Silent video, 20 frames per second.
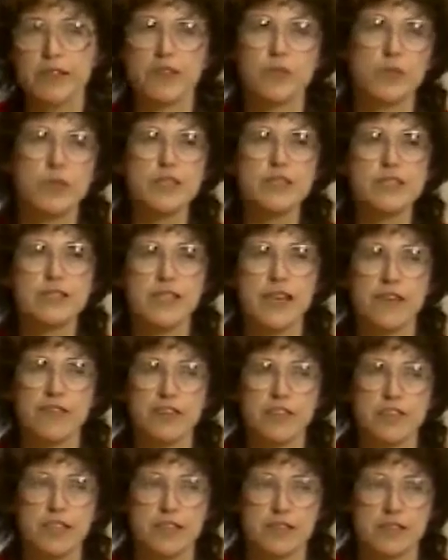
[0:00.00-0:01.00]
in the
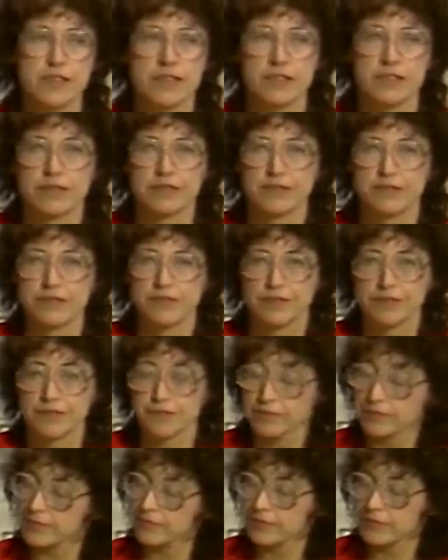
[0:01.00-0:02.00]
mid-70s.
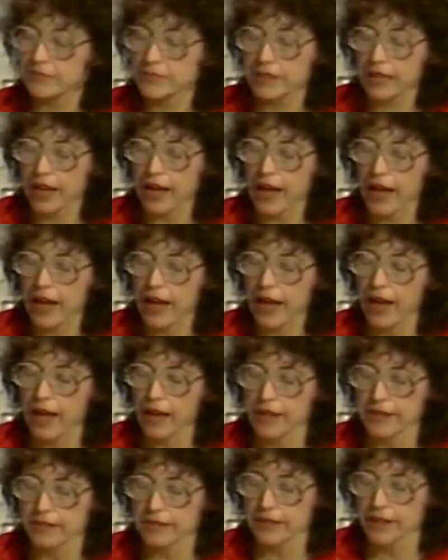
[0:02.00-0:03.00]

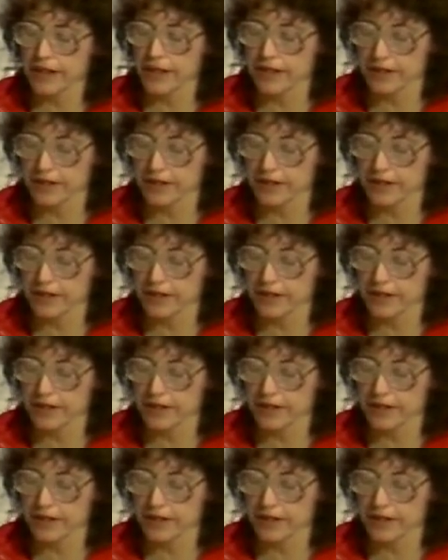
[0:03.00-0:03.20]
And